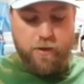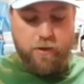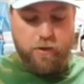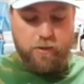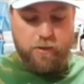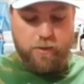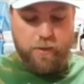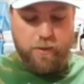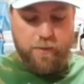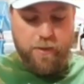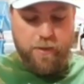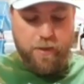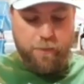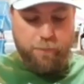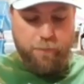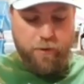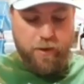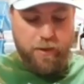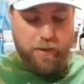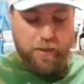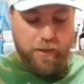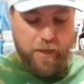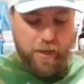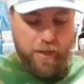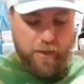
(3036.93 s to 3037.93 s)
I mean, they're
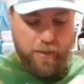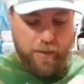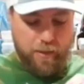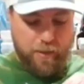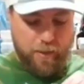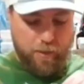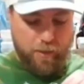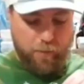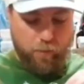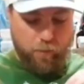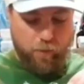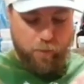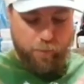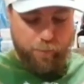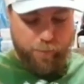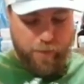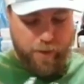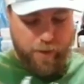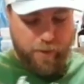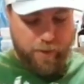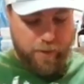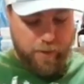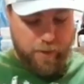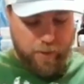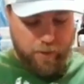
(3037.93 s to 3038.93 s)
pretty light. They will
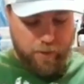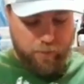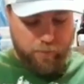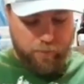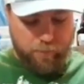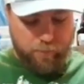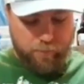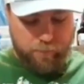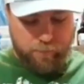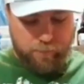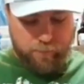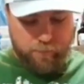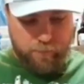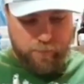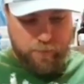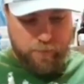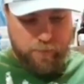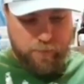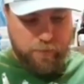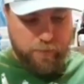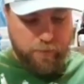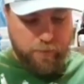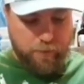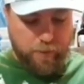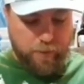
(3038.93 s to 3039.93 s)
bend out,
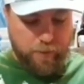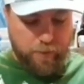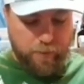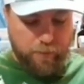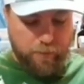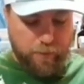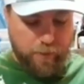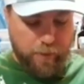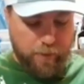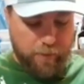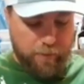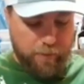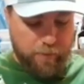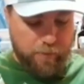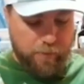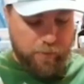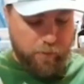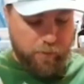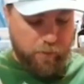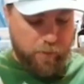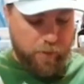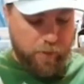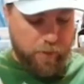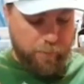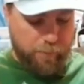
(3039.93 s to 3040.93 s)
so they do get
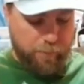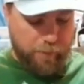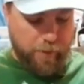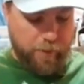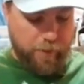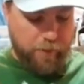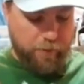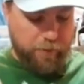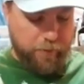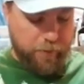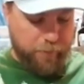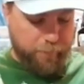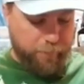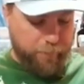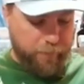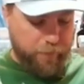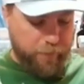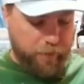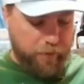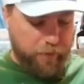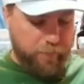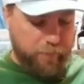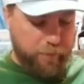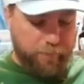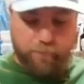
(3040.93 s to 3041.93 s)
torn up. But I usually
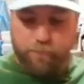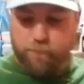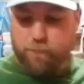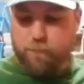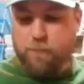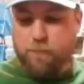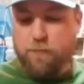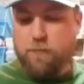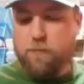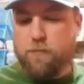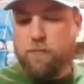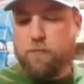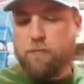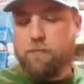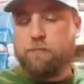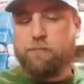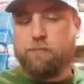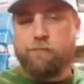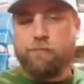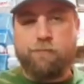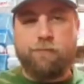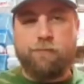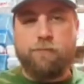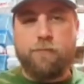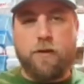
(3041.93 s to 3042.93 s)
fish them
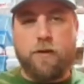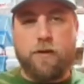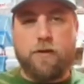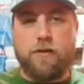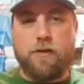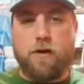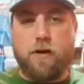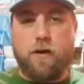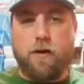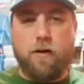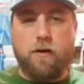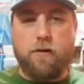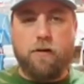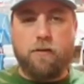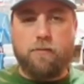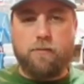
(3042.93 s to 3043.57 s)
to start.